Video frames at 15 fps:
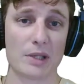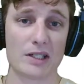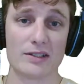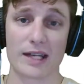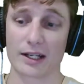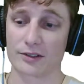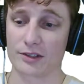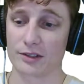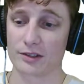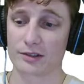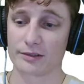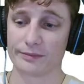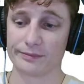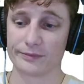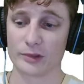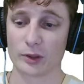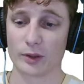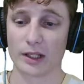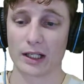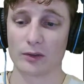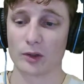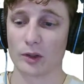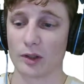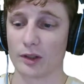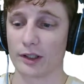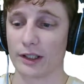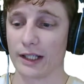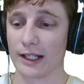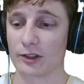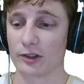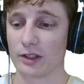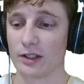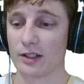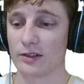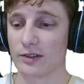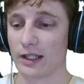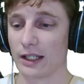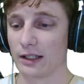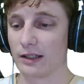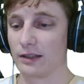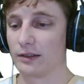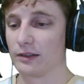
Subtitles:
Texas. It does take